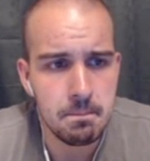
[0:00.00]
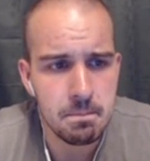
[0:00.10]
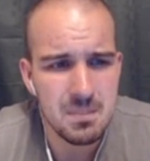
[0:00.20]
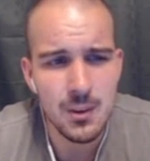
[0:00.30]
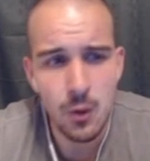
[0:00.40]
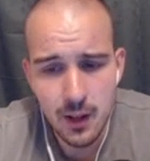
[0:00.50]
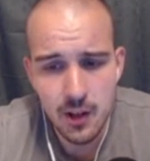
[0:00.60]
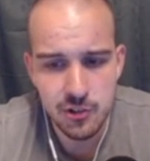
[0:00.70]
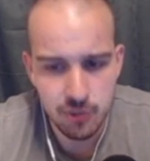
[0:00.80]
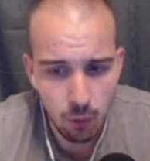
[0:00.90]
Not
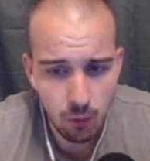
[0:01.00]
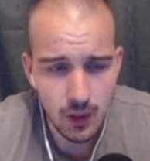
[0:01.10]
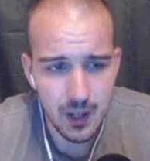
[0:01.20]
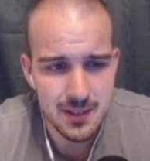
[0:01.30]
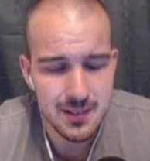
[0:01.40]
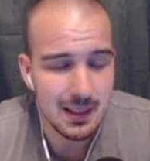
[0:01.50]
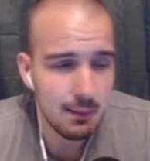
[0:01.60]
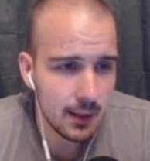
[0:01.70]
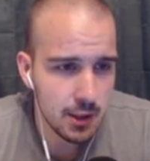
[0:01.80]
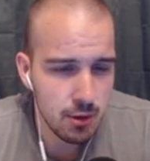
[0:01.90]
as strong as the
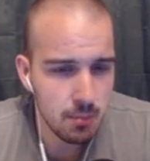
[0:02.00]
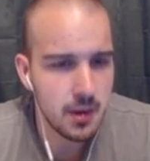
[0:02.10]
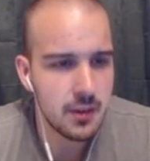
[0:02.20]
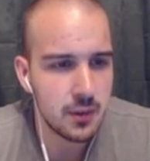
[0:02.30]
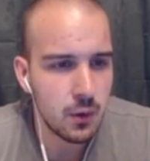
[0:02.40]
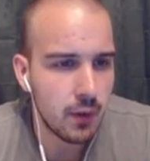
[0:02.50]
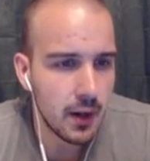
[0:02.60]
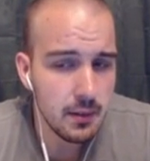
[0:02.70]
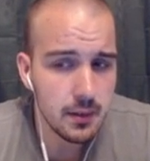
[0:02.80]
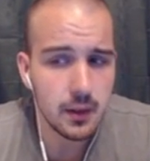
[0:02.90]
Lava Lash one, but it's still
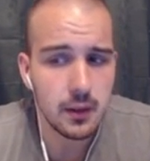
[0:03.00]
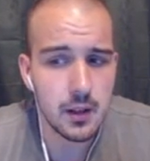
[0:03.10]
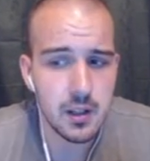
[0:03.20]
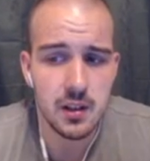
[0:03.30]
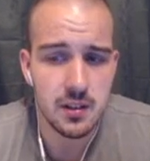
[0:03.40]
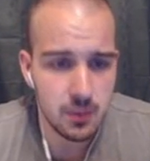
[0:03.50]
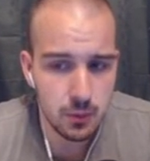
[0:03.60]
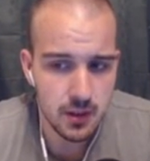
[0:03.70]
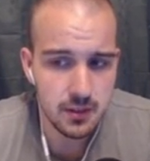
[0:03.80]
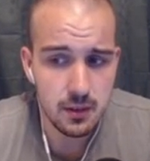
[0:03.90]
fine. It's still
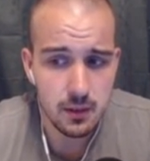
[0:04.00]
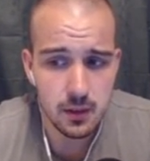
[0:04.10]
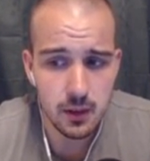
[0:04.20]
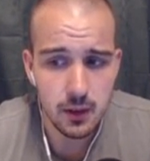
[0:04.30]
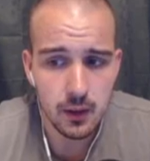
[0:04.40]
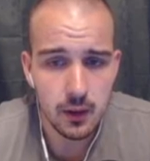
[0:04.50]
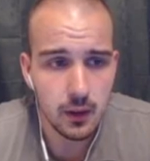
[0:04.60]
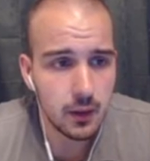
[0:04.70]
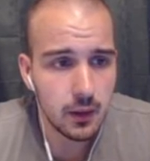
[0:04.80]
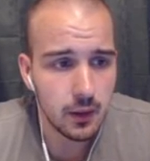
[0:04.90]
decent.
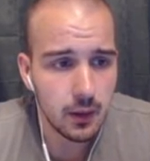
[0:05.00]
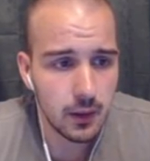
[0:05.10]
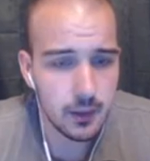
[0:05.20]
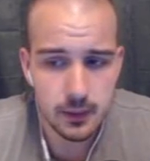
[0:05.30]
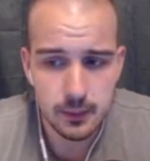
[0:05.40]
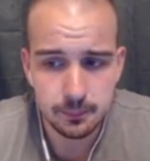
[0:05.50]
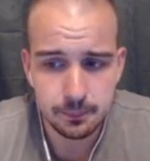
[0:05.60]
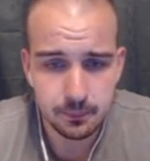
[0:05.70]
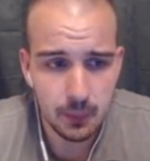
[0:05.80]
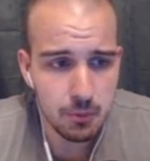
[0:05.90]

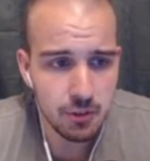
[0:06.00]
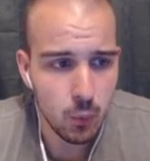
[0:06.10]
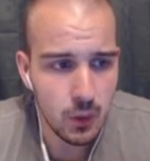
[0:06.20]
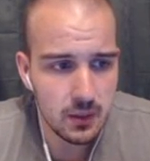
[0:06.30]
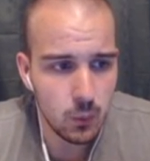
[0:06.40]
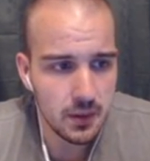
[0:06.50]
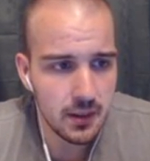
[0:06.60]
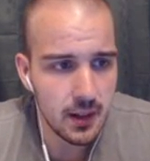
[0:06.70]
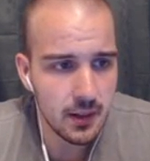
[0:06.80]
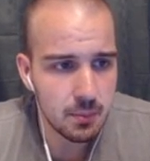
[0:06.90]
Let me check what the
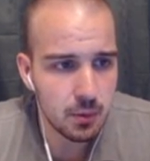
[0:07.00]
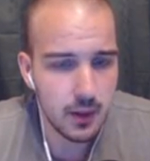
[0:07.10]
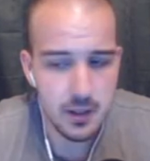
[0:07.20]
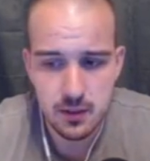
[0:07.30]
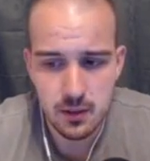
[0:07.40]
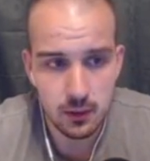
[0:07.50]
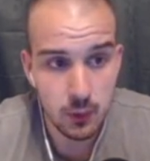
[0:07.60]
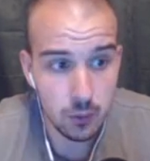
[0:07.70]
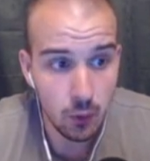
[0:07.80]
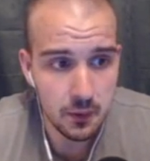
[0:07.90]
legs provide.
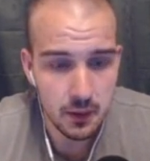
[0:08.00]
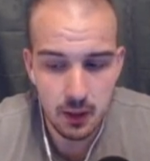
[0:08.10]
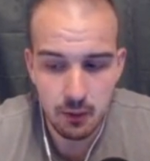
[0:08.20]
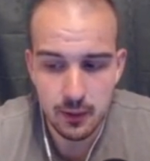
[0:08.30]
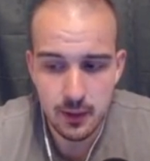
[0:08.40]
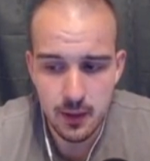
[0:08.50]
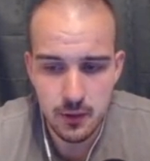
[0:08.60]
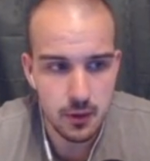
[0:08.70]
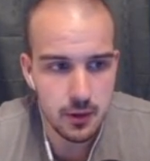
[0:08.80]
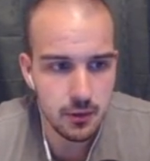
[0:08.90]
Nothing currently, that's
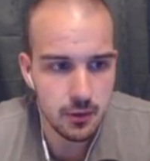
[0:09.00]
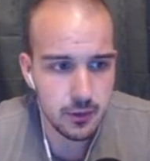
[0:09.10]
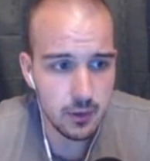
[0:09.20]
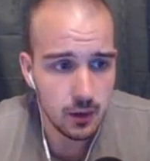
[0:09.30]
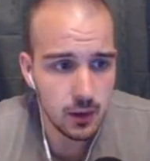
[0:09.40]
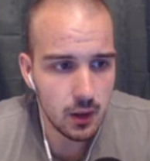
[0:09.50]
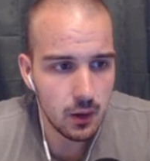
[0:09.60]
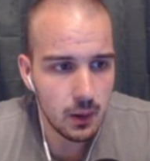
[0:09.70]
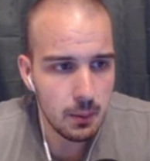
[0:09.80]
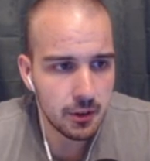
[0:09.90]
very interesting.
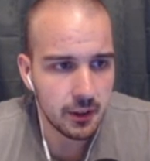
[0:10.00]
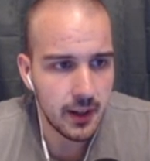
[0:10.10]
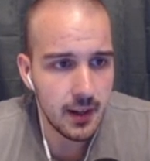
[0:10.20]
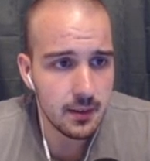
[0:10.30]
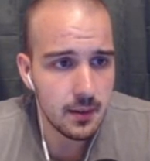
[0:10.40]
Let me check the head.